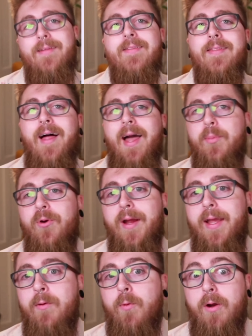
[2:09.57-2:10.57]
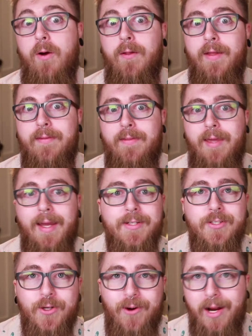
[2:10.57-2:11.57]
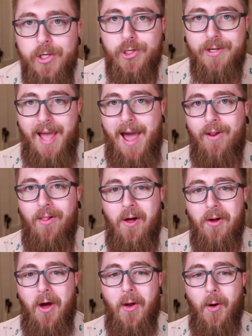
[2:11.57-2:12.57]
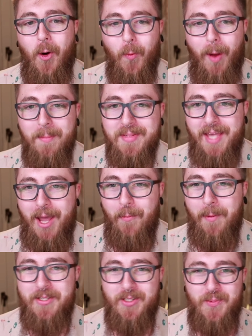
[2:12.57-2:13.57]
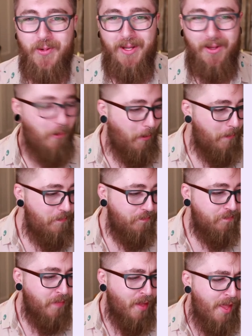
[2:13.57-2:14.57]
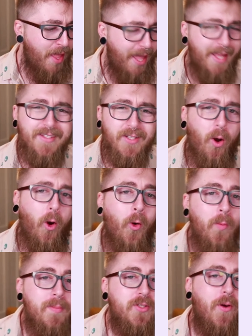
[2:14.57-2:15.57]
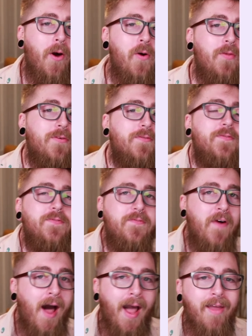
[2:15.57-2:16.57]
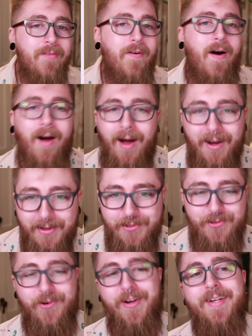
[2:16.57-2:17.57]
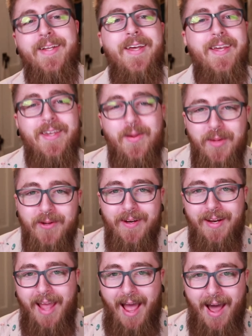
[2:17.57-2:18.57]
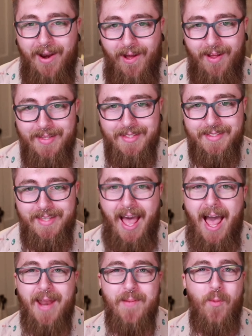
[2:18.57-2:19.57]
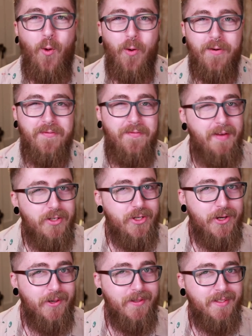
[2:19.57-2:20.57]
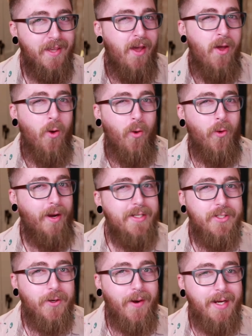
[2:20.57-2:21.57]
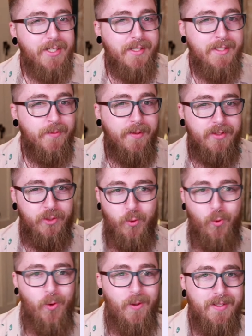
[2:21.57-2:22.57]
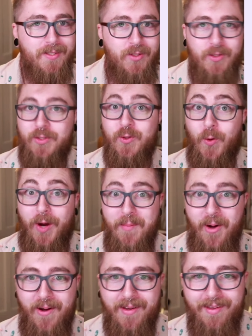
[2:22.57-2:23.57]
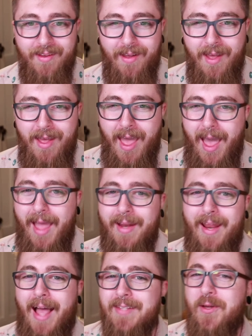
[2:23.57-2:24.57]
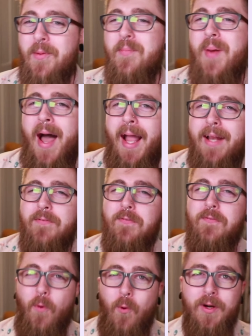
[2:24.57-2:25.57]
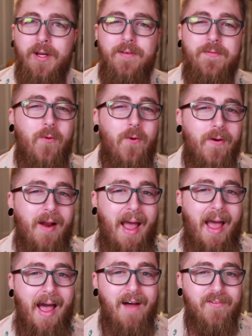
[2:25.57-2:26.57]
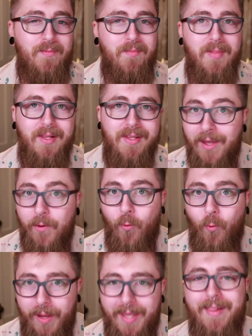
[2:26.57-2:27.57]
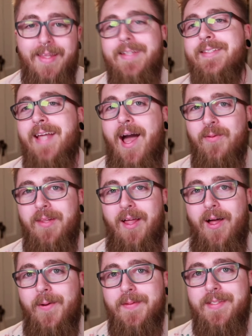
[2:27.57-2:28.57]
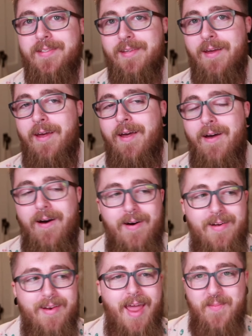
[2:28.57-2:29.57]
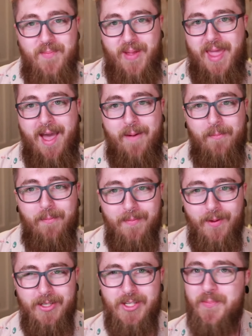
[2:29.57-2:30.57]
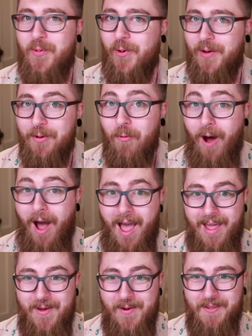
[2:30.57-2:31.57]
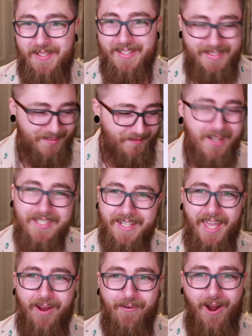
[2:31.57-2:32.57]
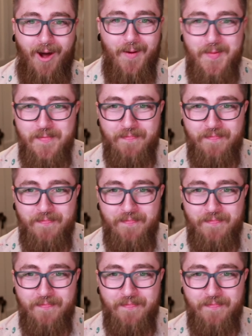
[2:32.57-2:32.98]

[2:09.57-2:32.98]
library we're calling the integration catalog on our website, which is pretty cool. It's home to over 500 community add-ons that add more features or integrations with tools to Storybook. And it has combined 44.5 million weekly downloads on NPM, which is pretty wild watching it grow.